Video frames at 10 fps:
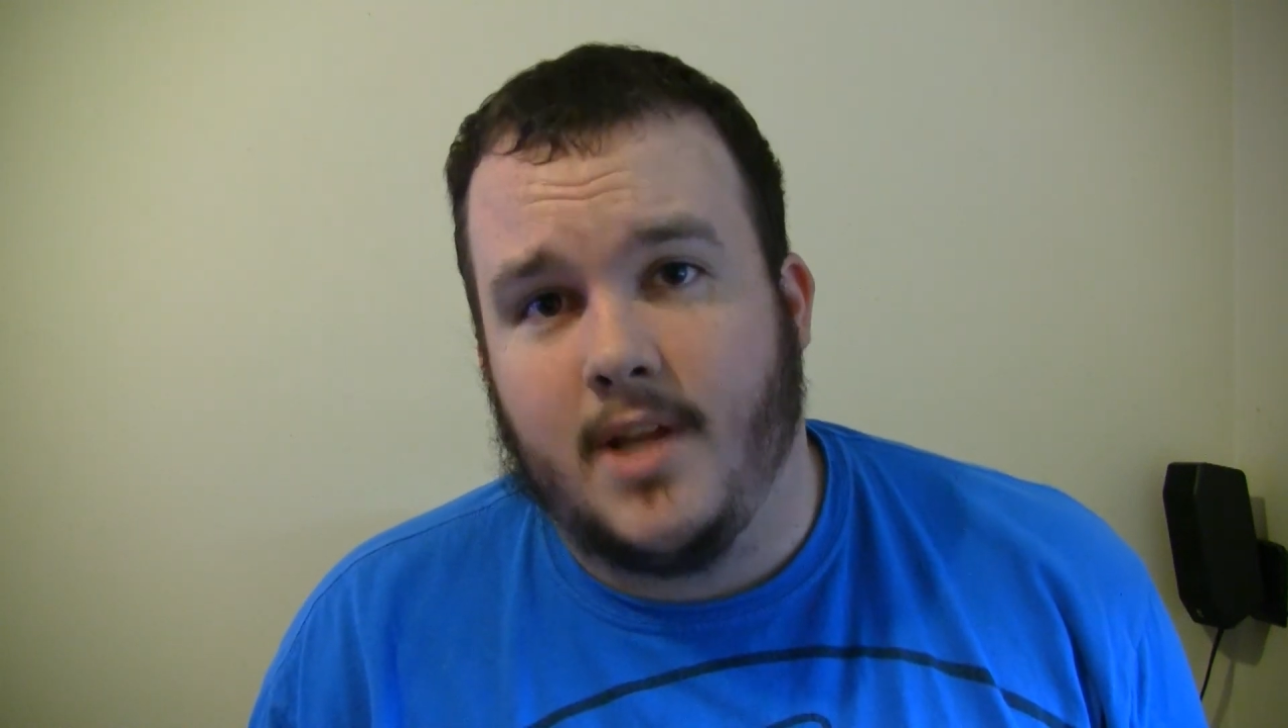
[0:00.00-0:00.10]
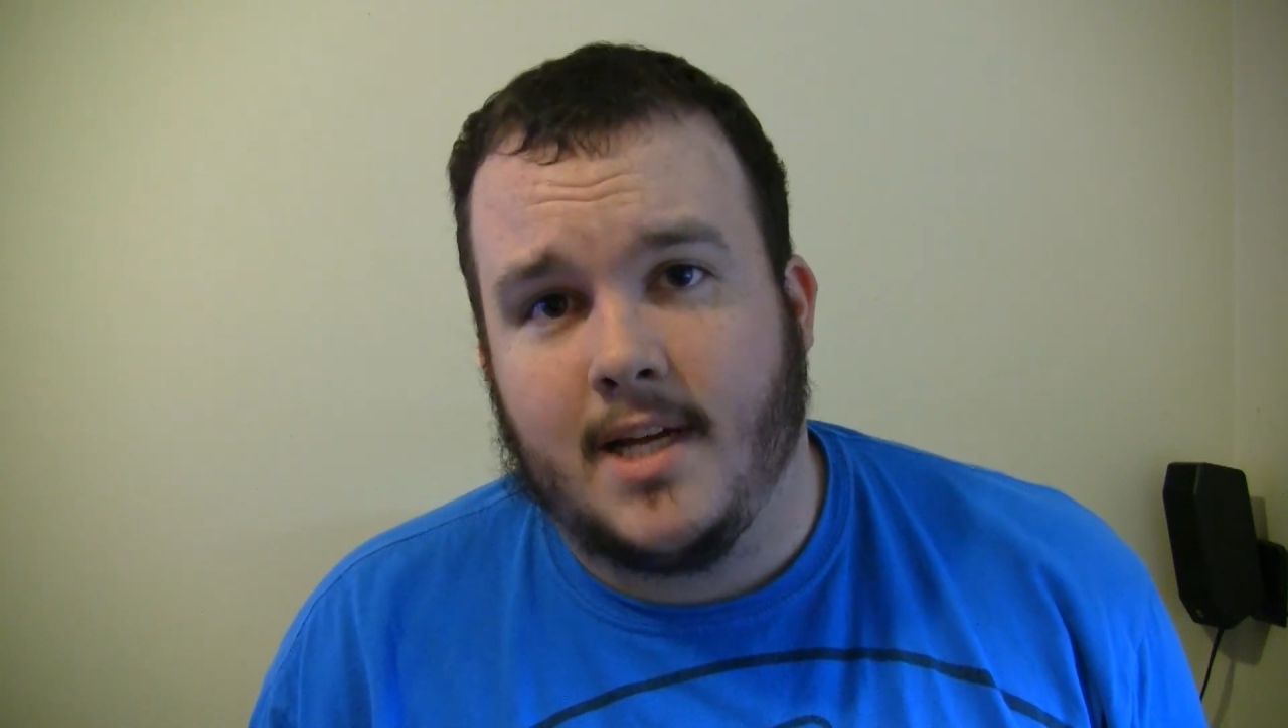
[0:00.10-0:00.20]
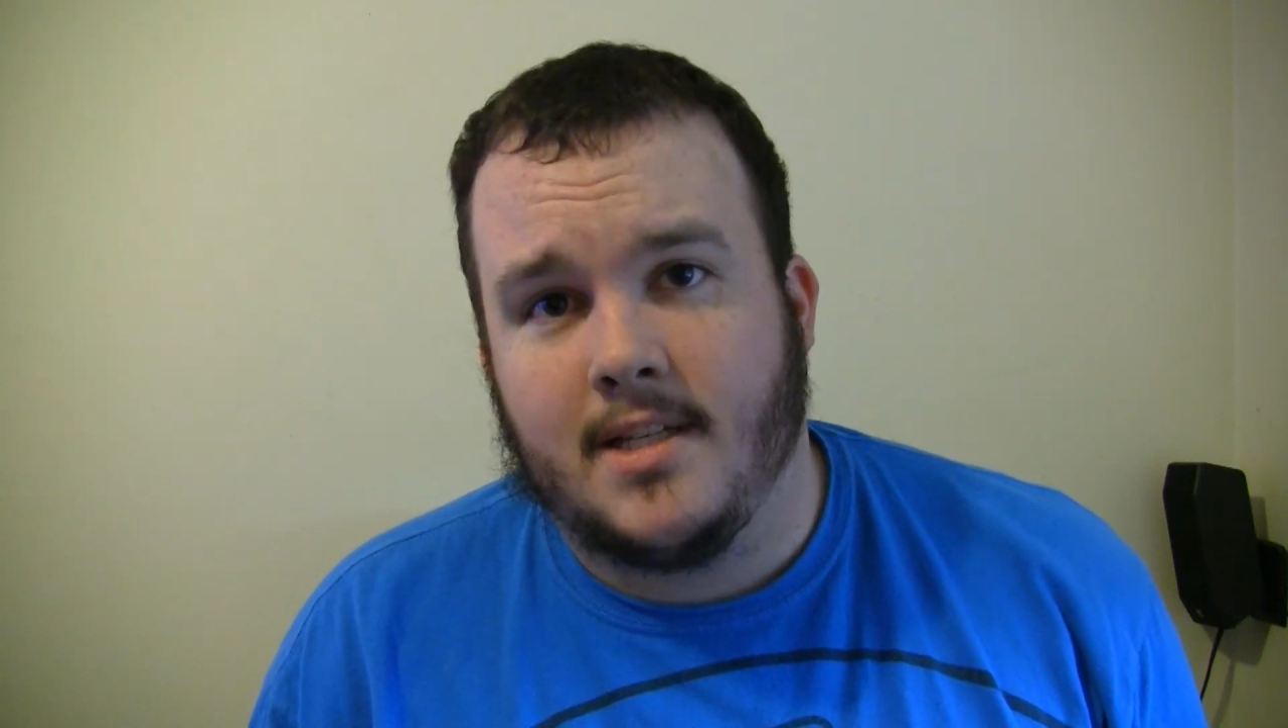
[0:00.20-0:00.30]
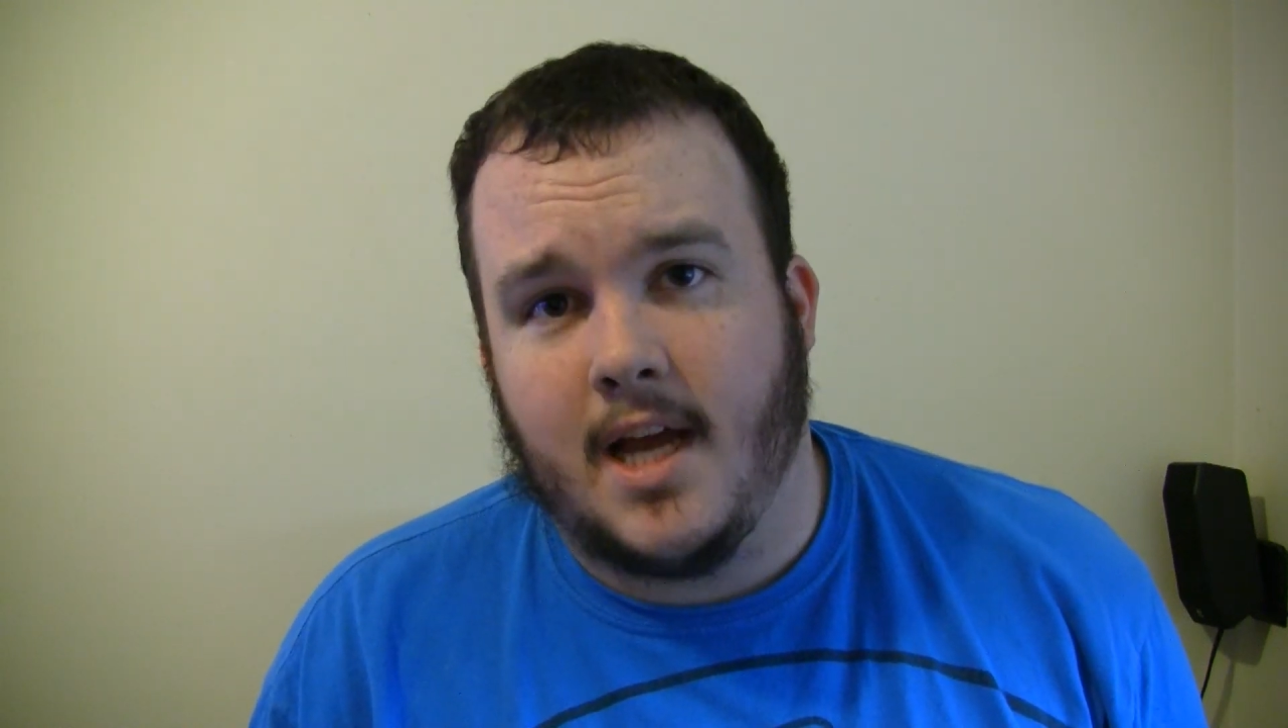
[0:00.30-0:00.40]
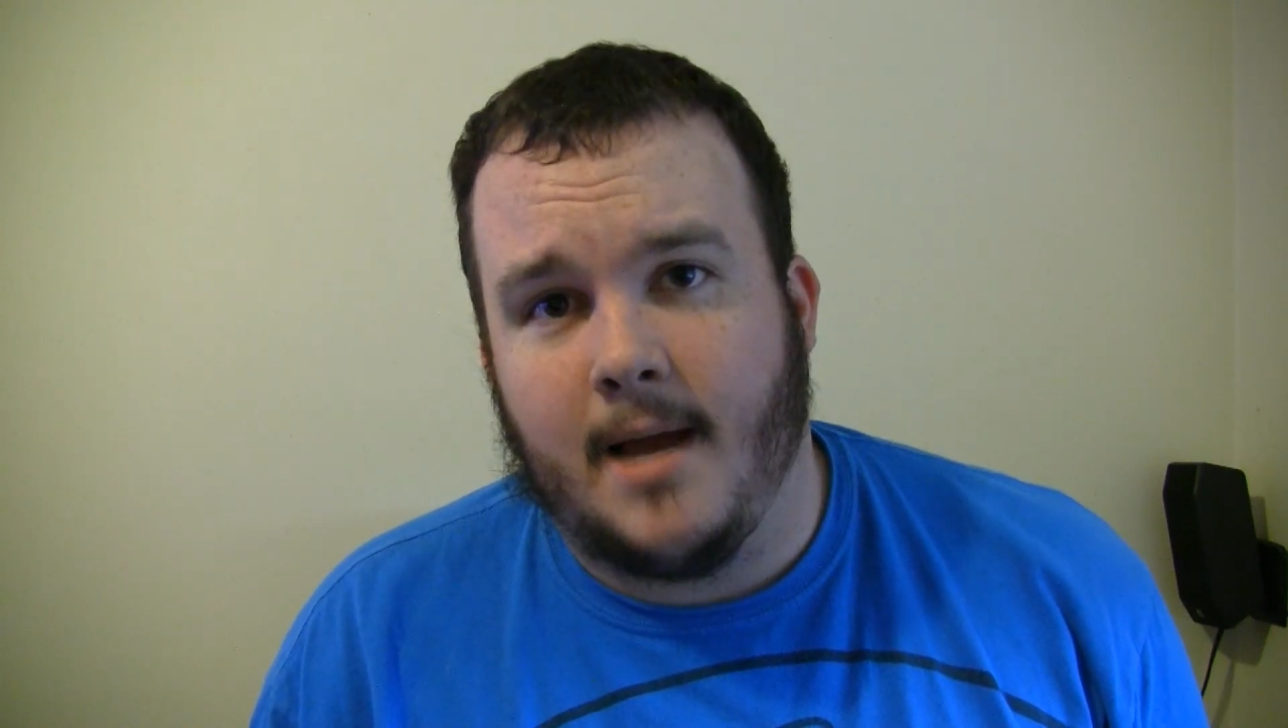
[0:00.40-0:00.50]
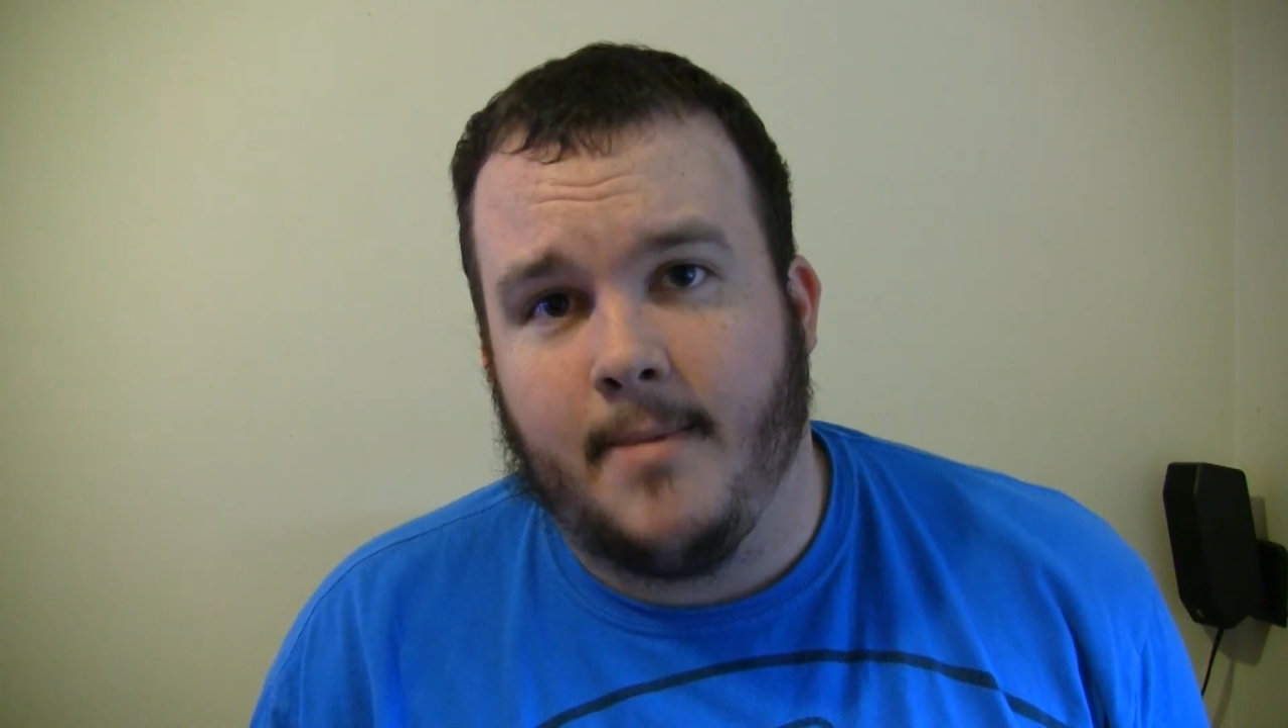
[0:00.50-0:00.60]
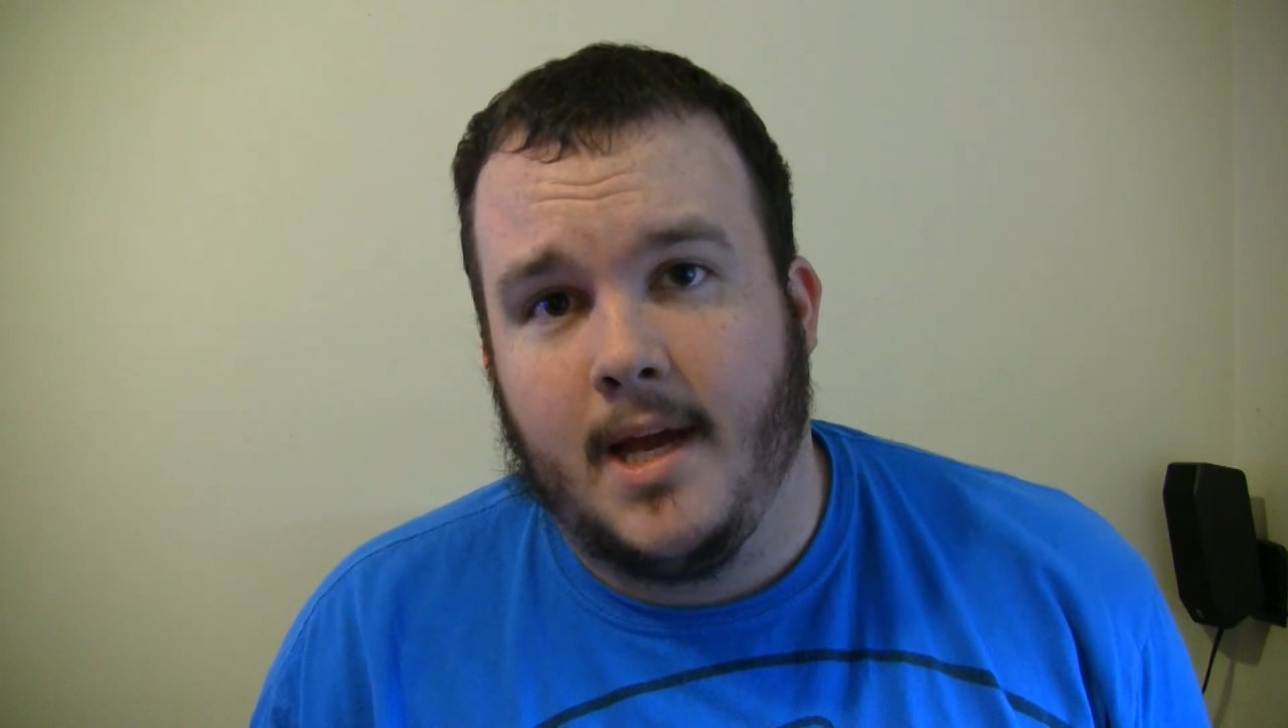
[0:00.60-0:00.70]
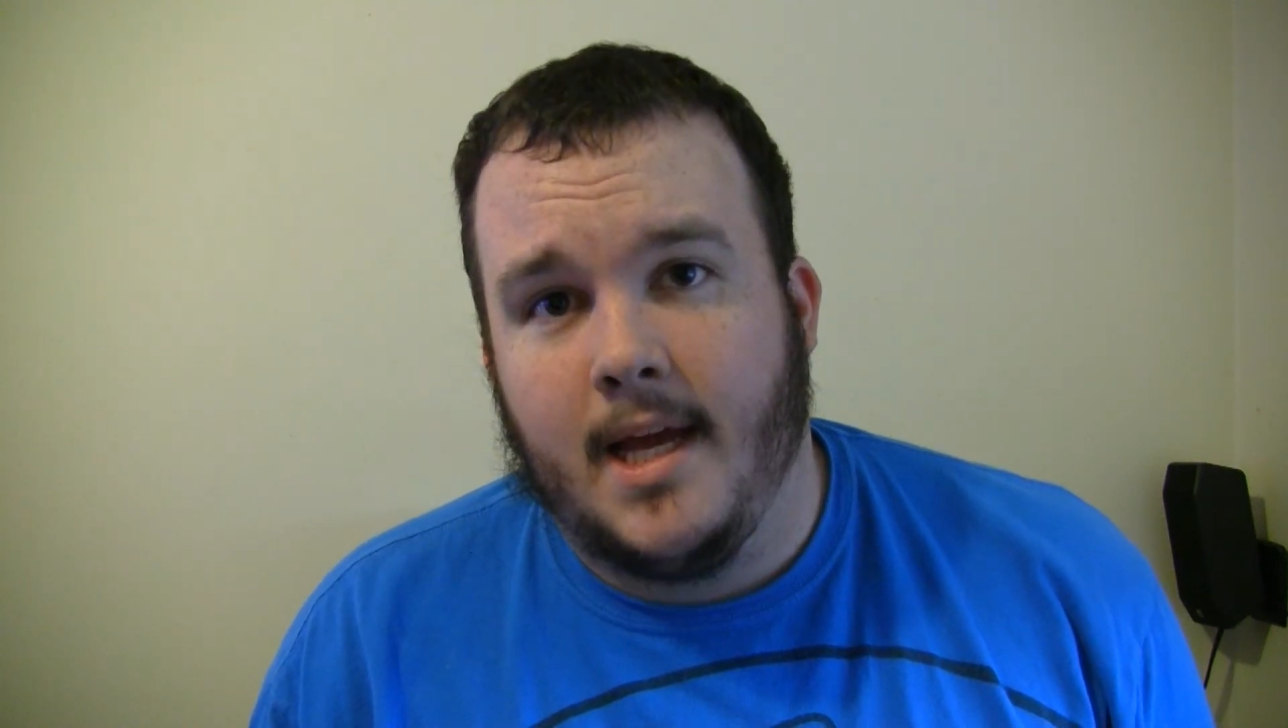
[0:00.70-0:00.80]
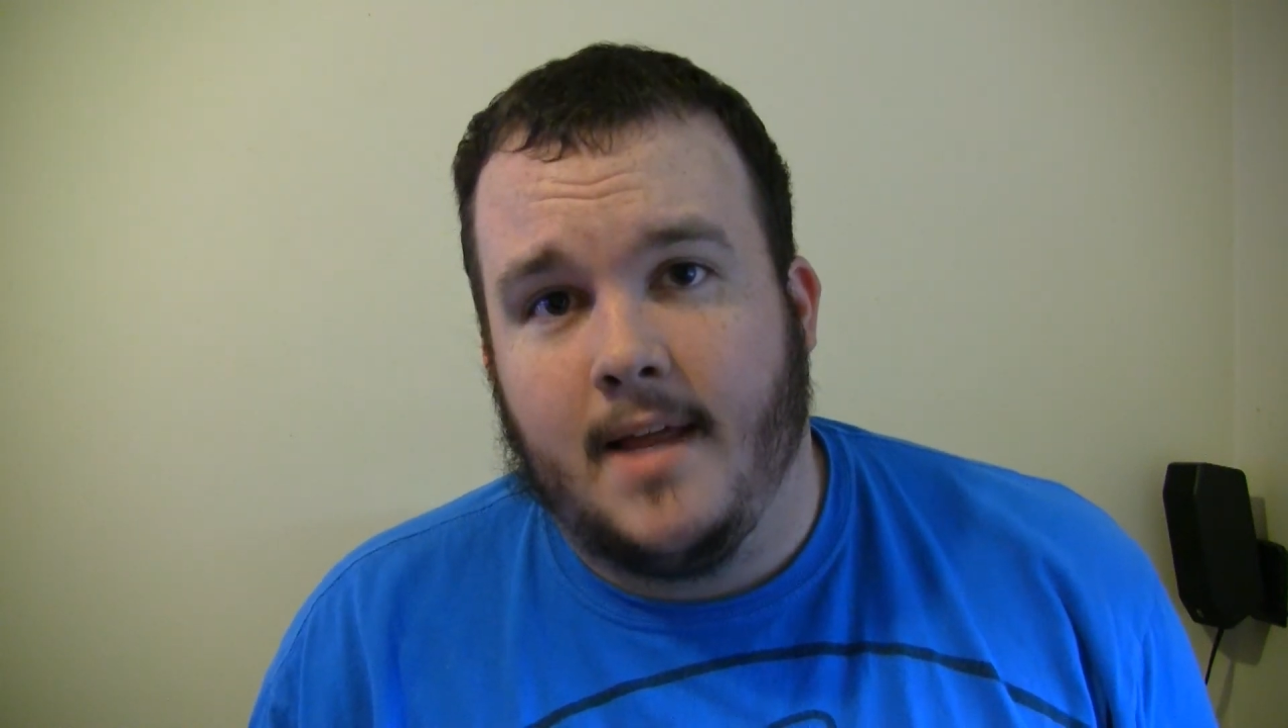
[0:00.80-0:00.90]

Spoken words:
next time,